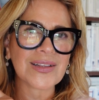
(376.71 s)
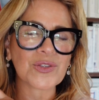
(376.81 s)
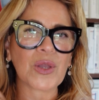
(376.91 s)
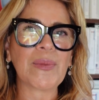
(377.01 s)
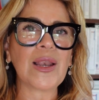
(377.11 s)

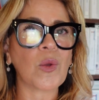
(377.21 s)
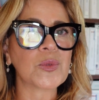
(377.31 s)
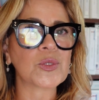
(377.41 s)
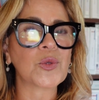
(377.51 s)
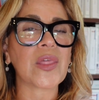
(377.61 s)
so it
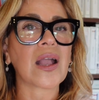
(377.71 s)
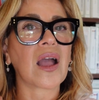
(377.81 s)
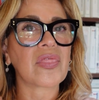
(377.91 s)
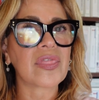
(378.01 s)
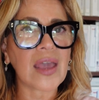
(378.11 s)
belongs to the
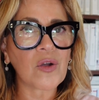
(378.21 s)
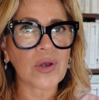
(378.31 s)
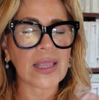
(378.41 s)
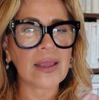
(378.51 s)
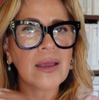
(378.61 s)

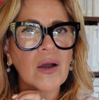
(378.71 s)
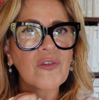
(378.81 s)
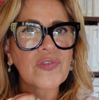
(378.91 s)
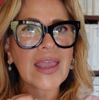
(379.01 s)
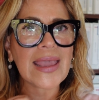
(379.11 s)
category
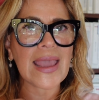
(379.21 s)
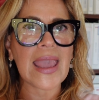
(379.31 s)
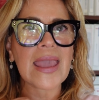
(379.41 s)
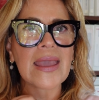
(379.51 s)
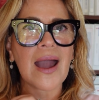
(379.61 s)
of
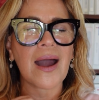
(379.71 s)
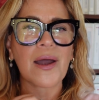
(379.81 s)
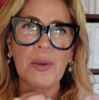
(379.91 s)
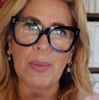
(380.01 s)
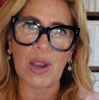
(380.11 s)
the
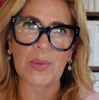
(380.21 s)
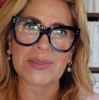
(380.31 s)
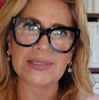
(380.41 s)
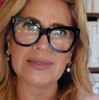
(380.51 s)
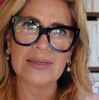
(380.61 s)
AR verbs.